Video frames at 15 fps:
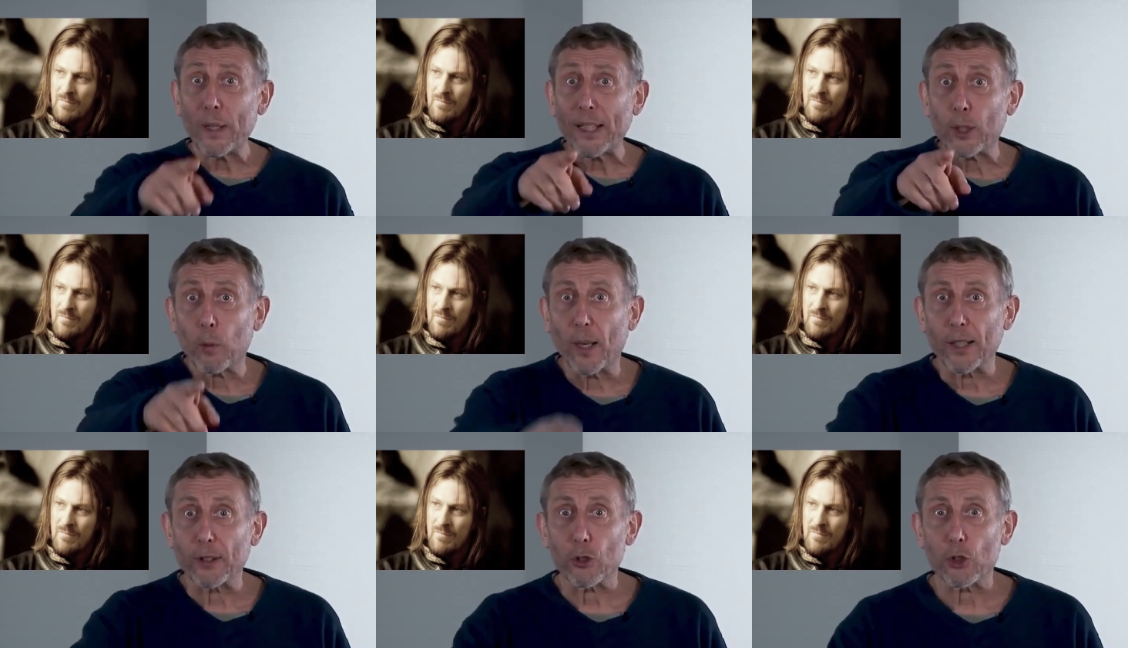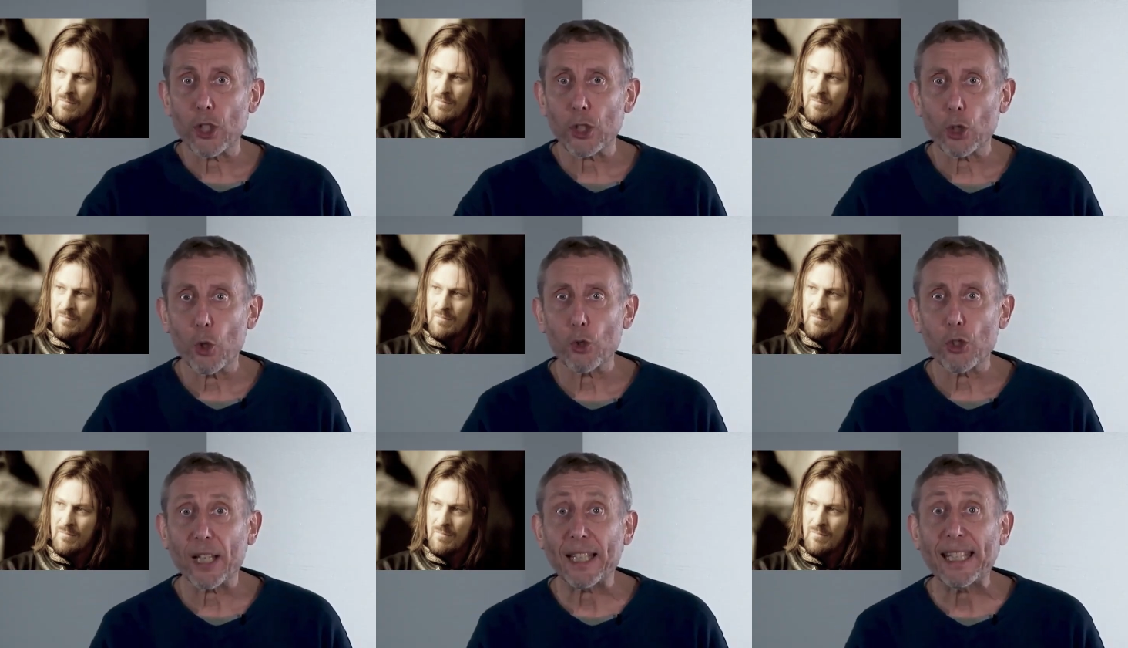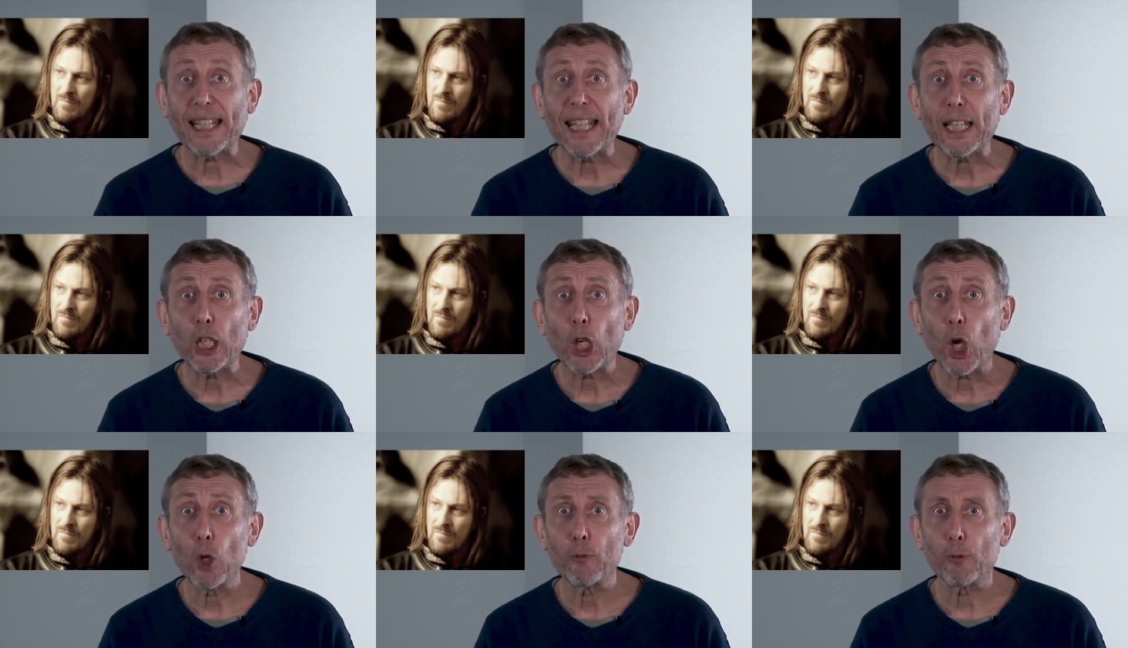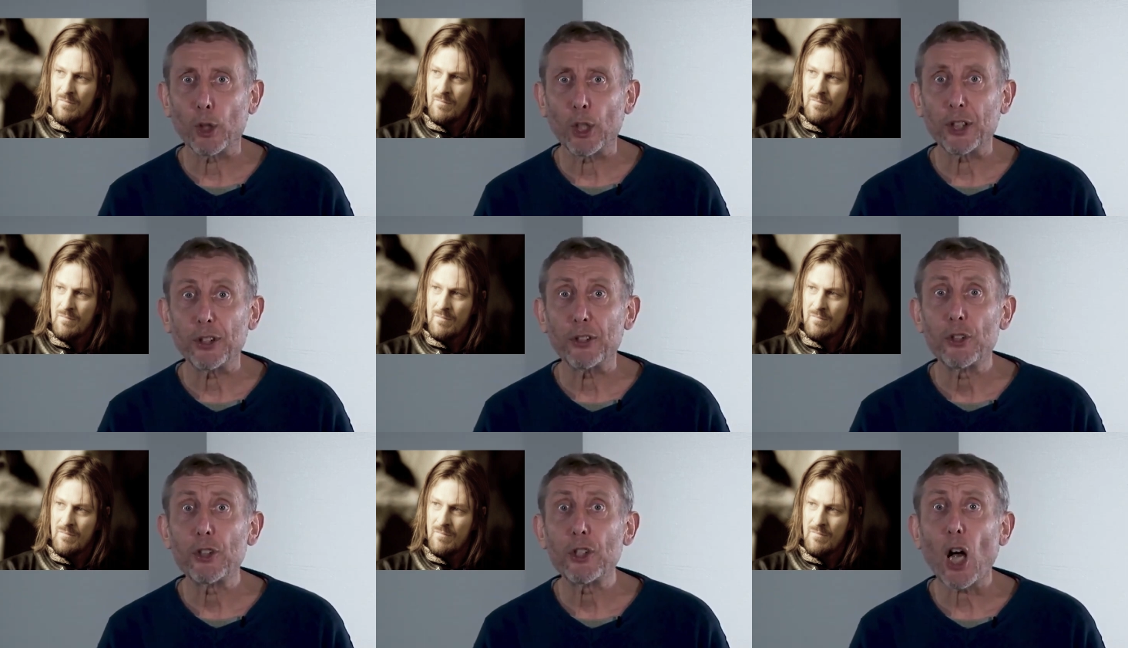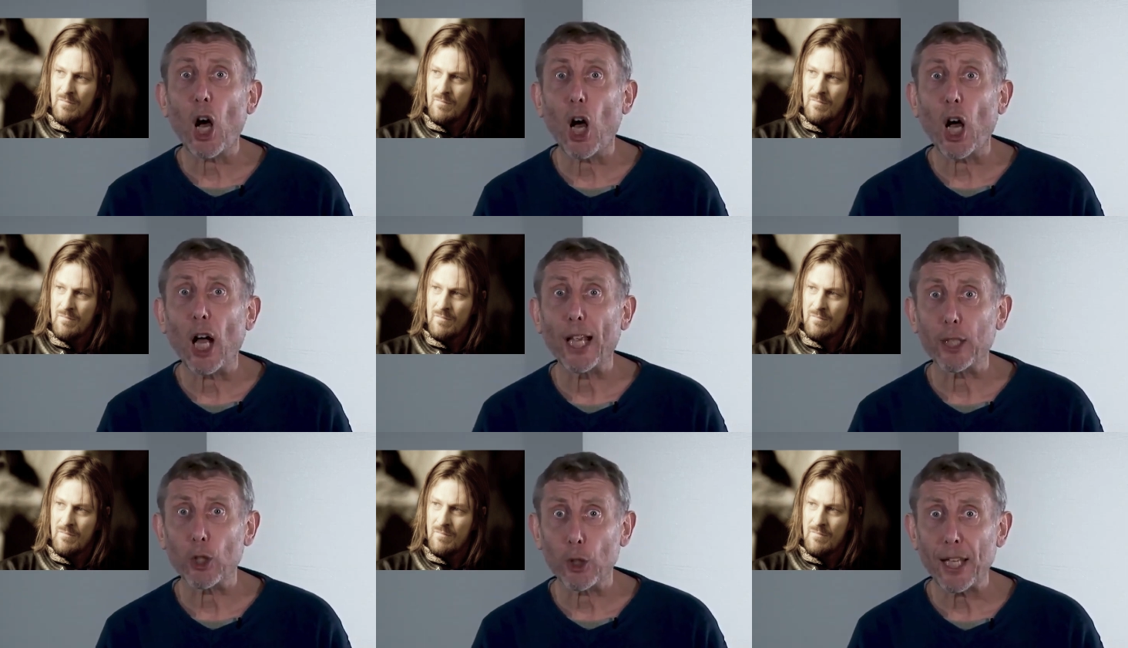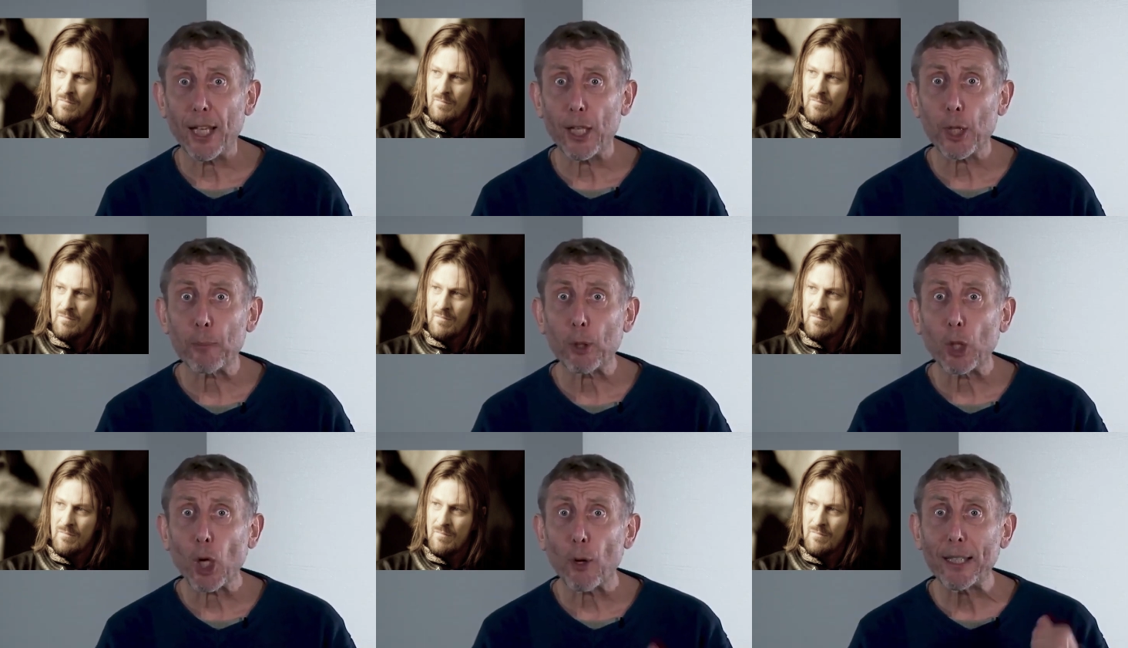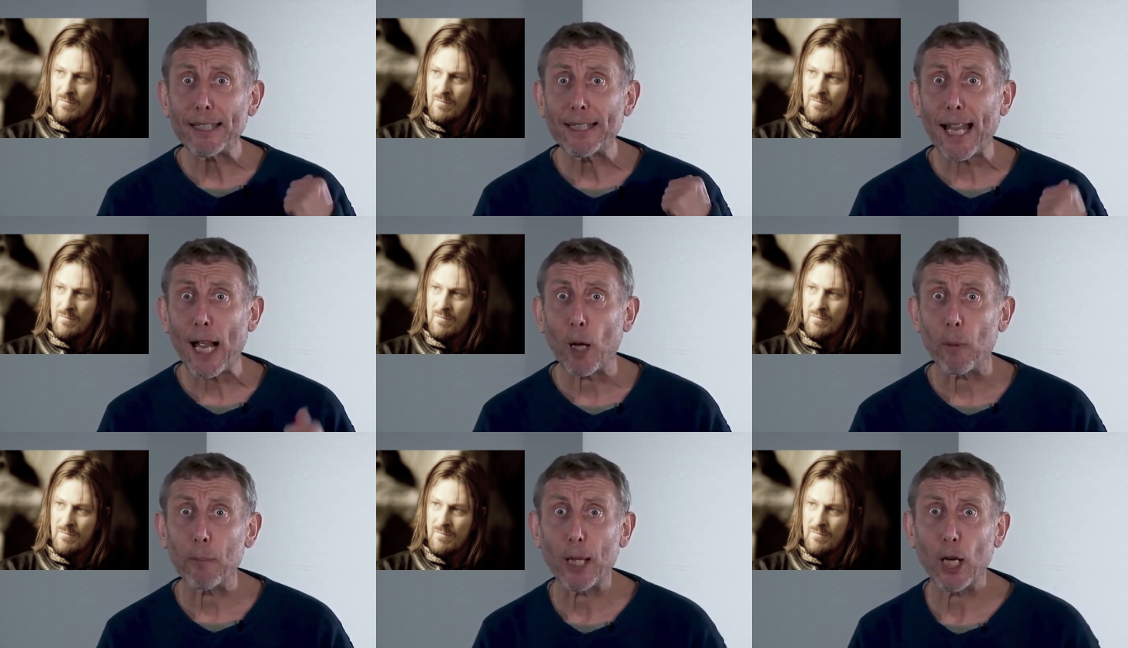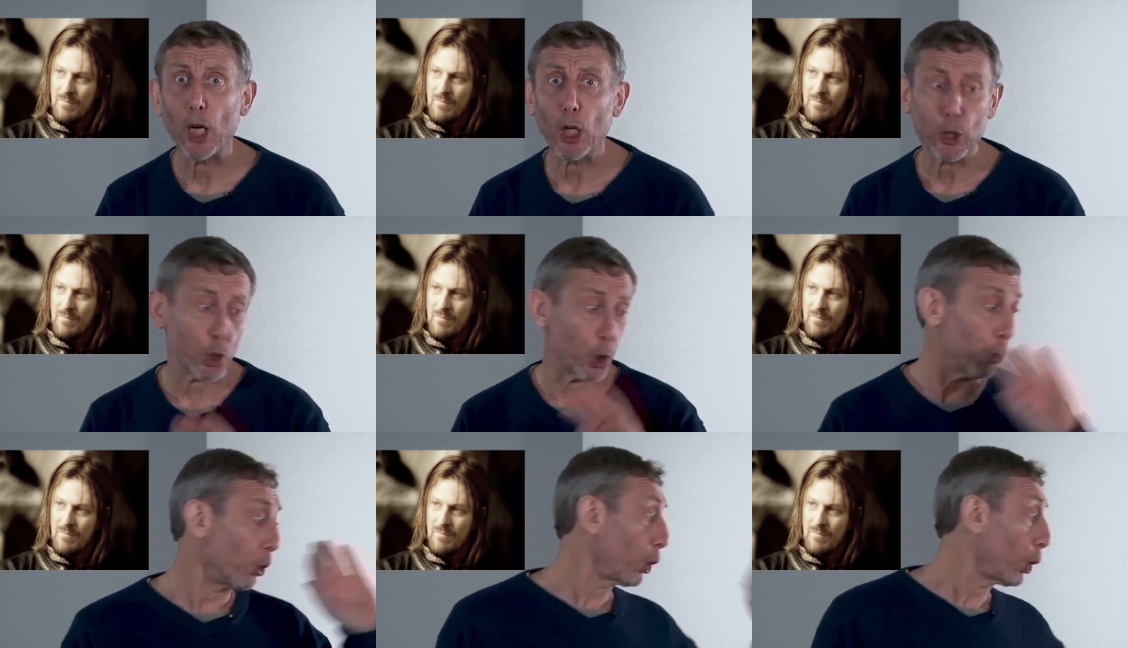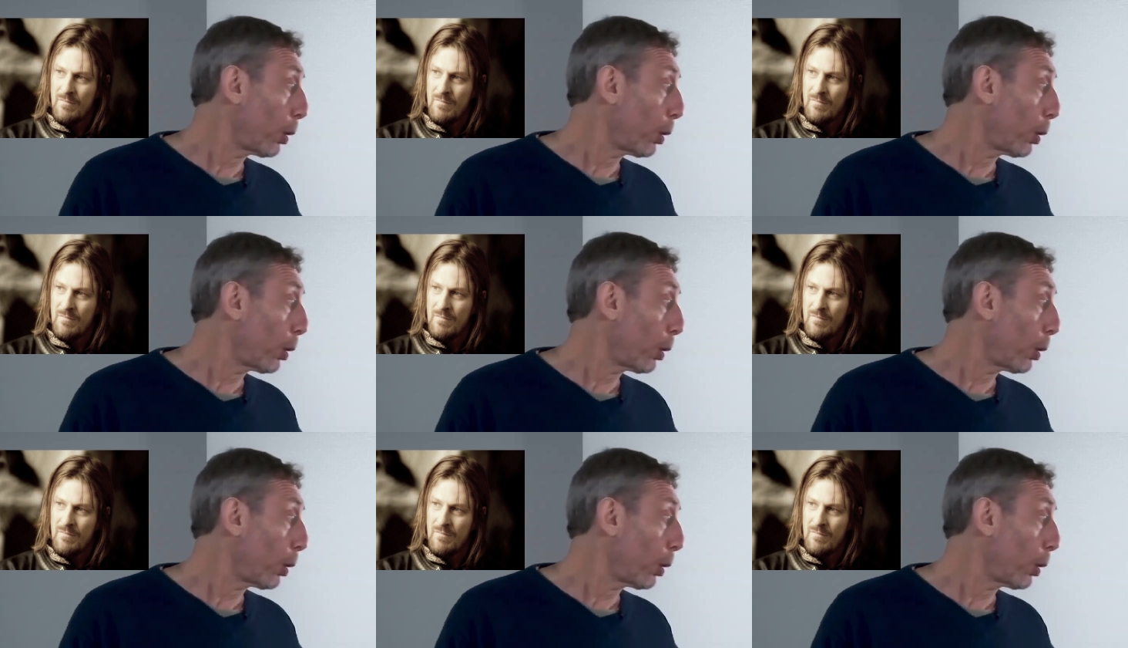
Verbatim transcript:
Speaker 1: weak ones just used to keel over and die. You'd hear them going down behind you.